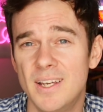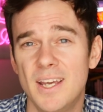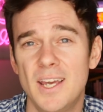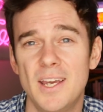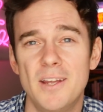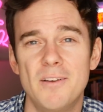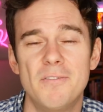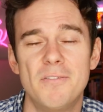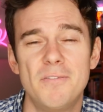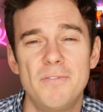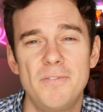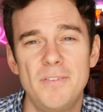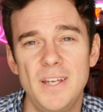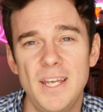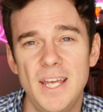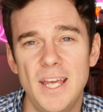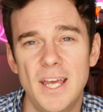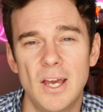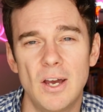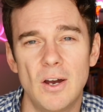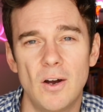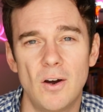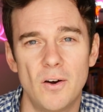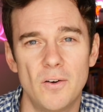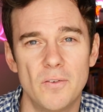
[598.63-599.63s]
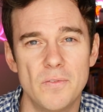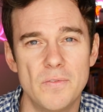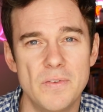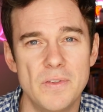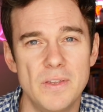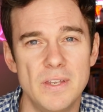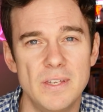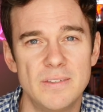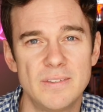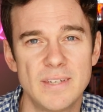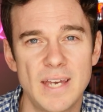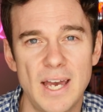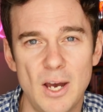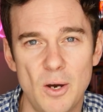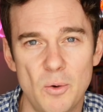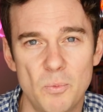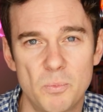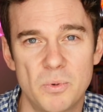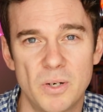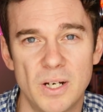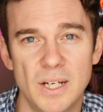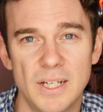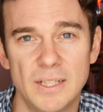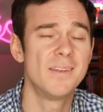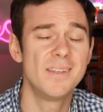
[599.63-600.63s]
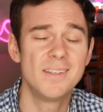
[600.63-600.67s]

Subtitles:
in fear of this outbreak.